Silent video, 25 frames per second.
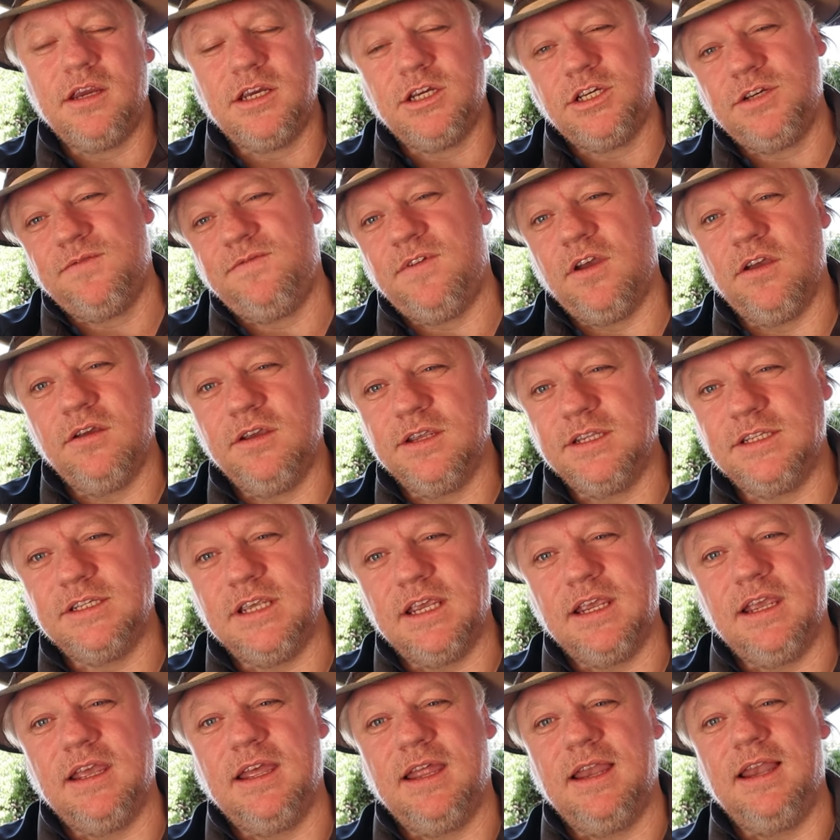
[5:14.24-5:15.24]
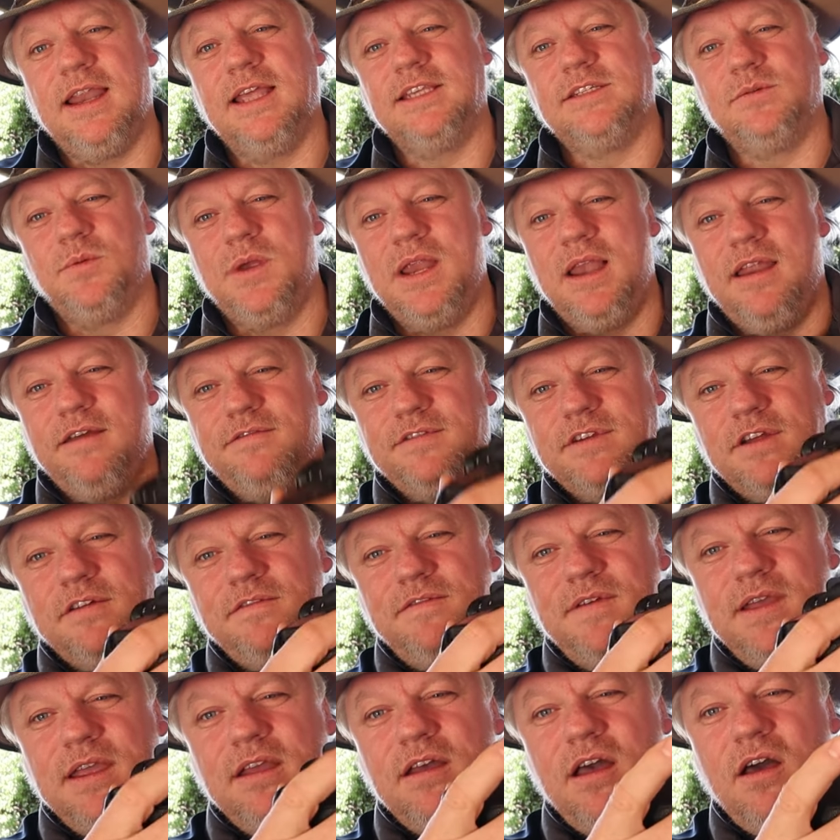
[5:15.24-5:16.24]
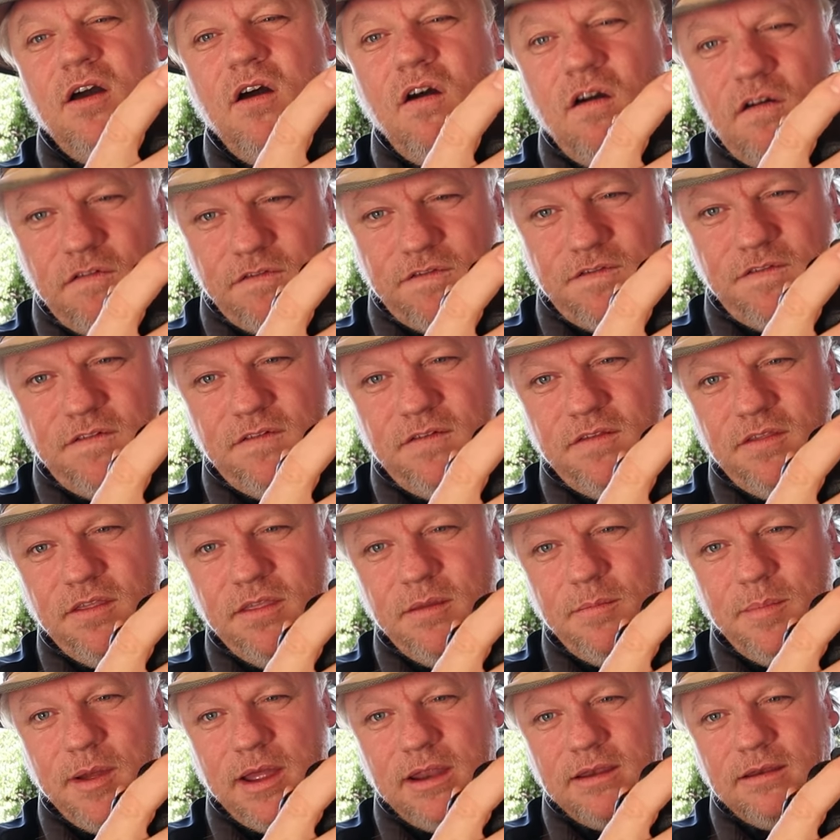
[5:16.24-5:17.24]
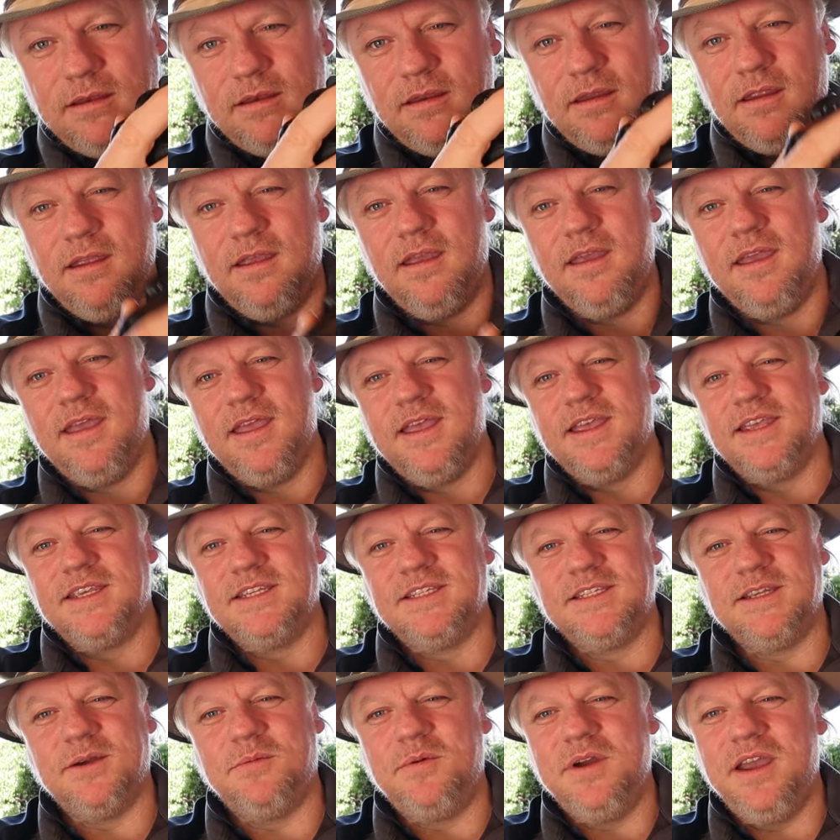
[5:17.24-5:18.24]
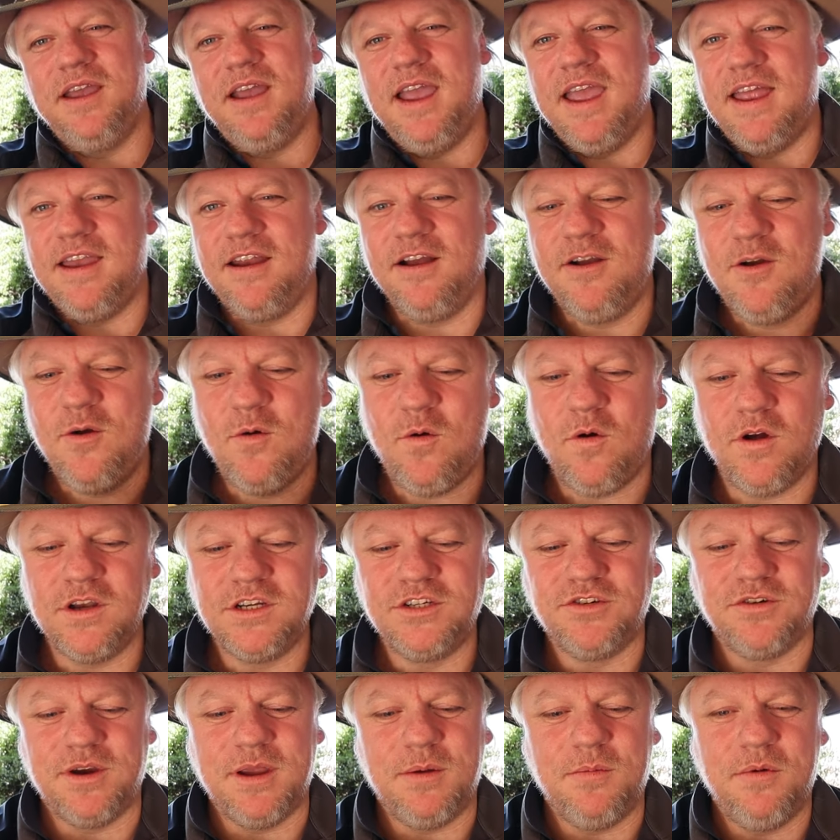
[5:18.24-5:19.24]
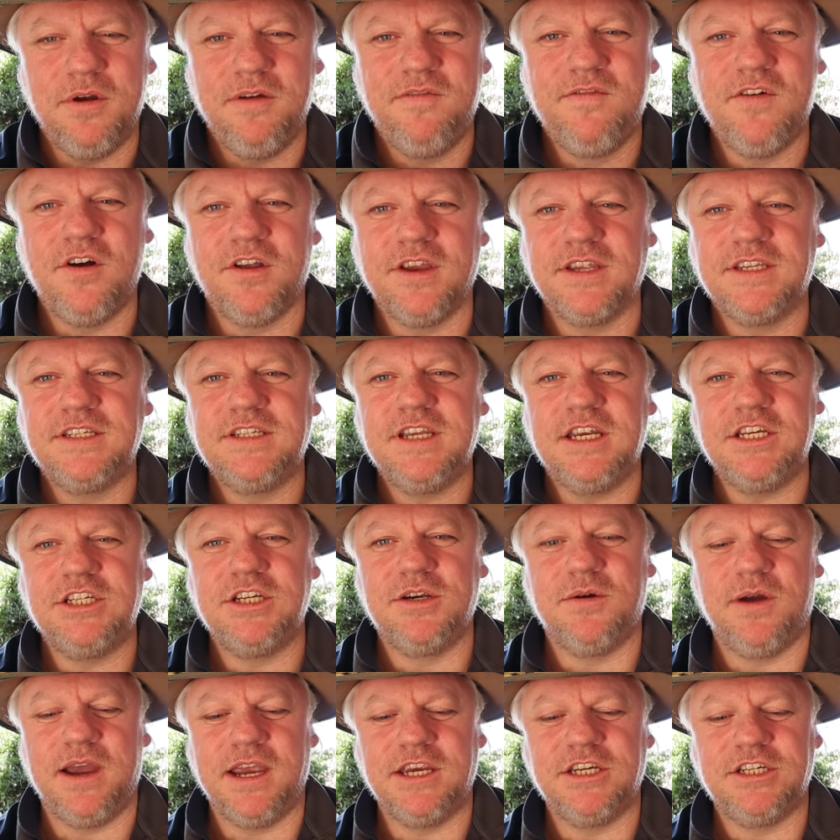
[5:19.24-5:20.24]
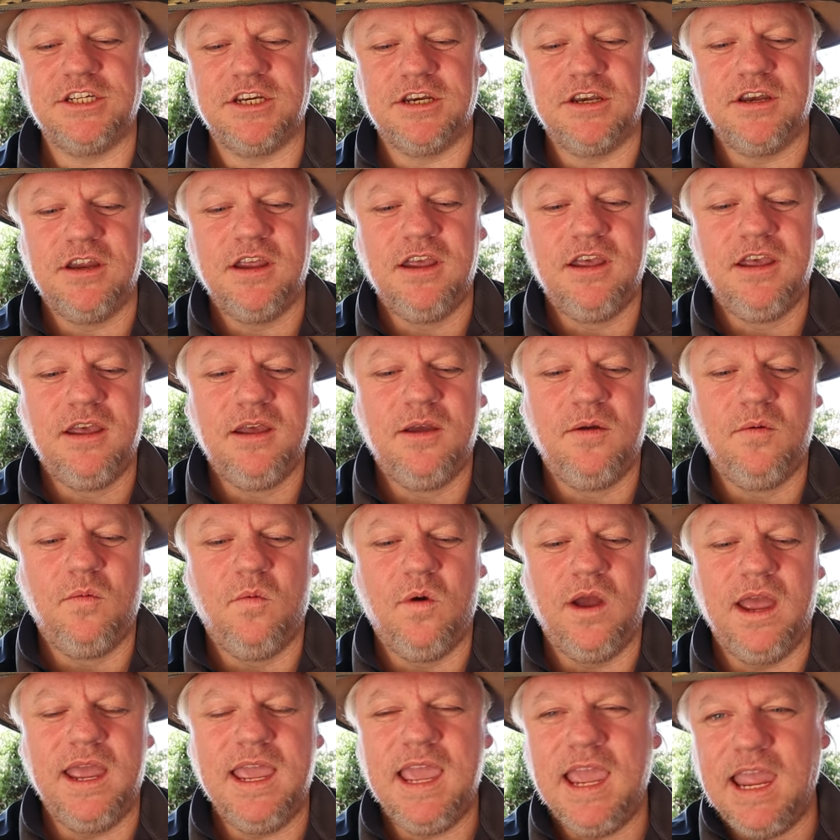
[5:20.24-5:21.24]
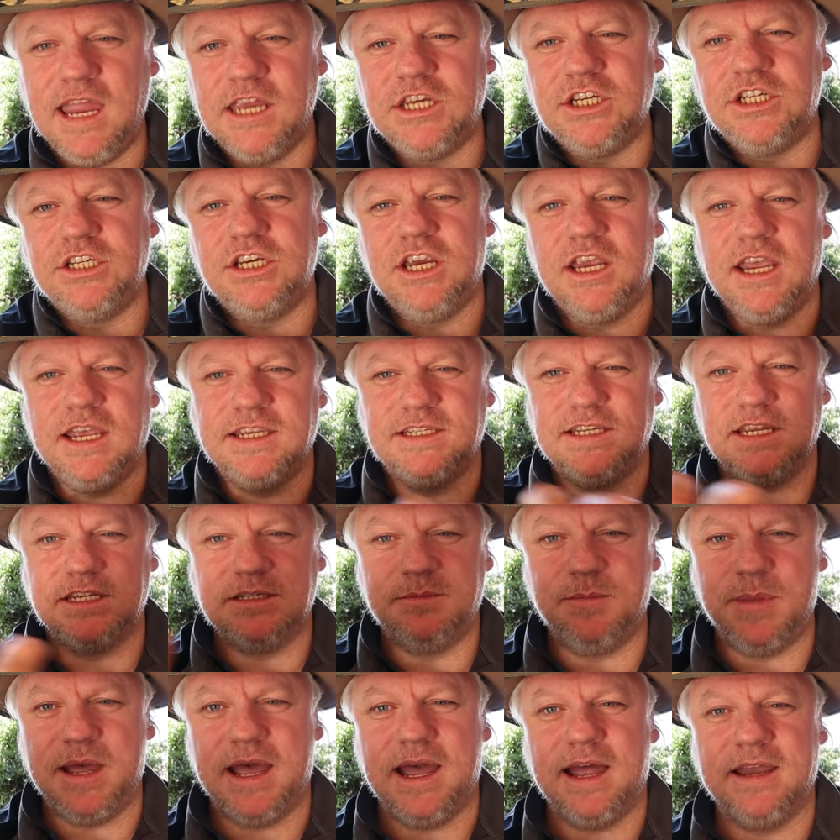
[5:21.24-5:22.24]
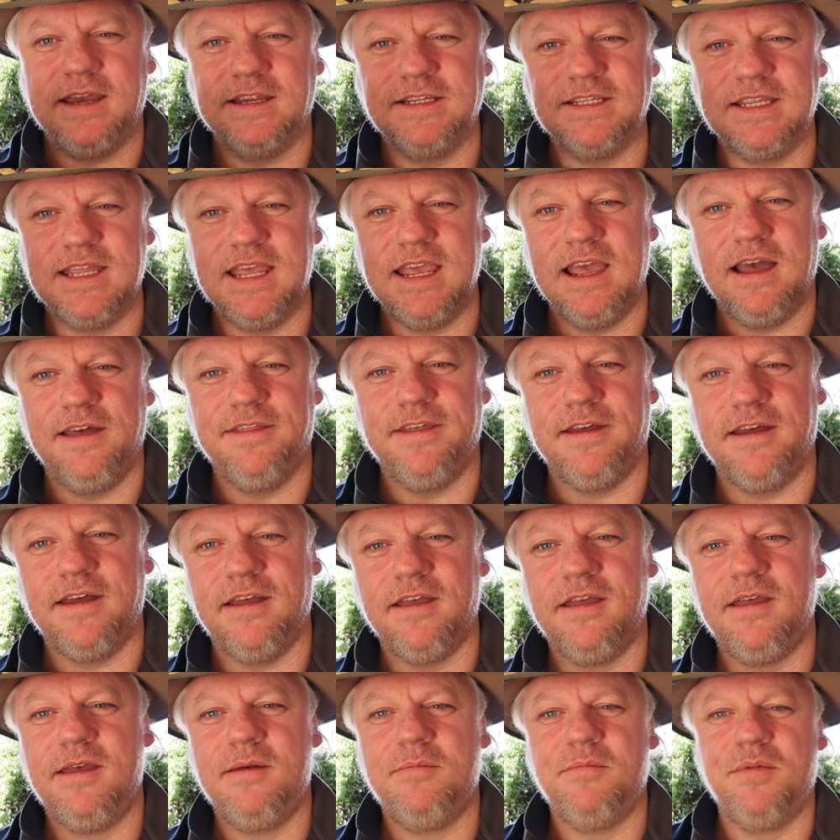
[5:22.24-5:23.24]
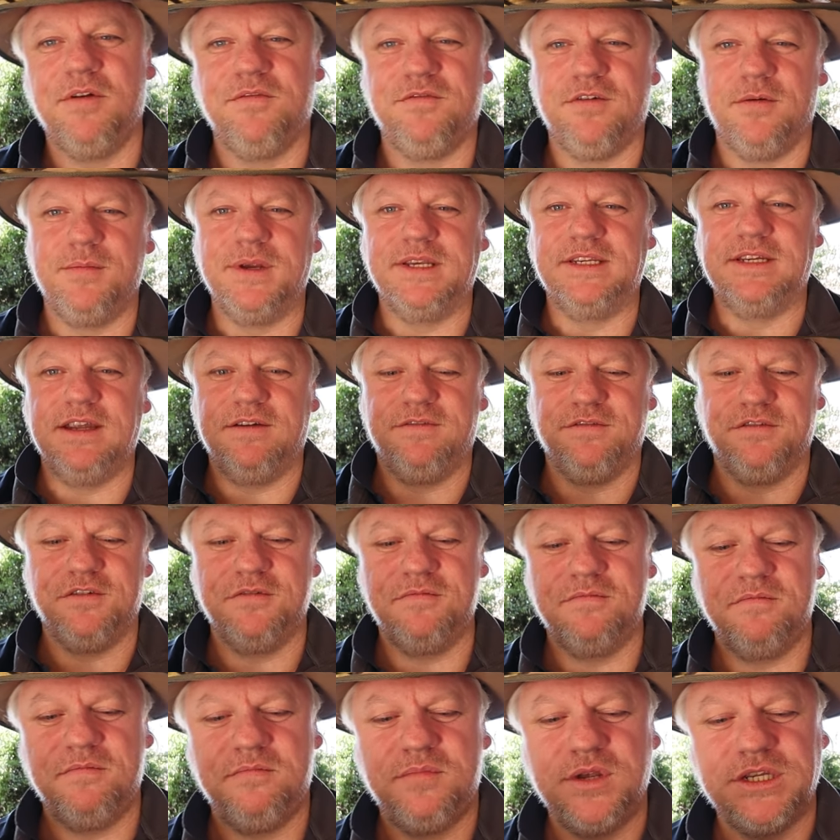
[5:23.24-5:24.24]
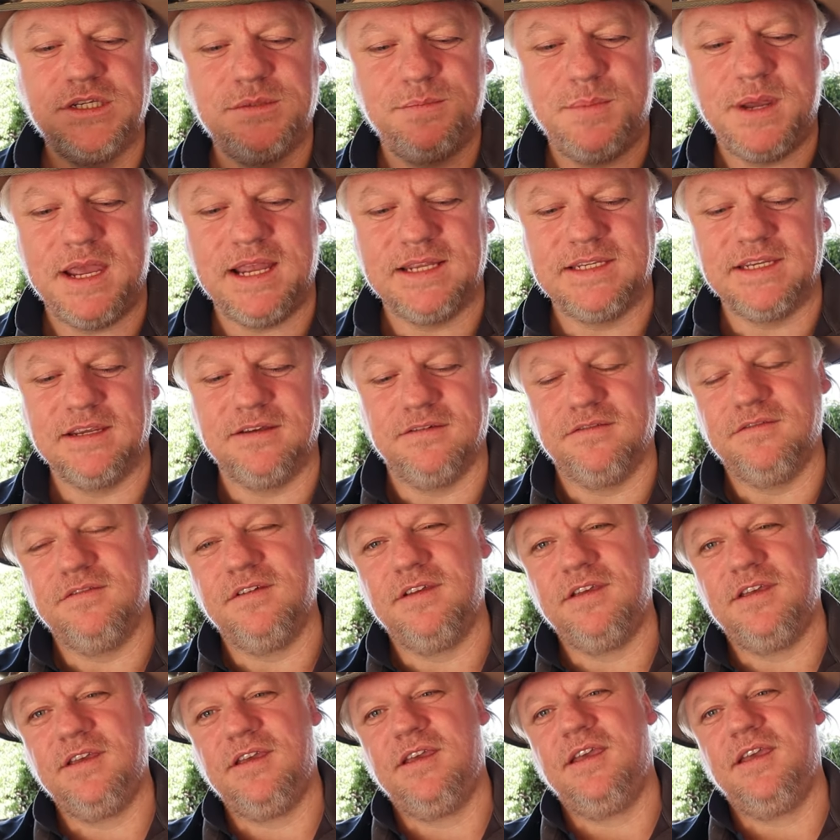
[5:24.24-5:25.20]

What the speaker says: focusing unless we lift our finger off the button. So we're in a quandary. We've got a situation where each is as bad as the other, but from a different perspective.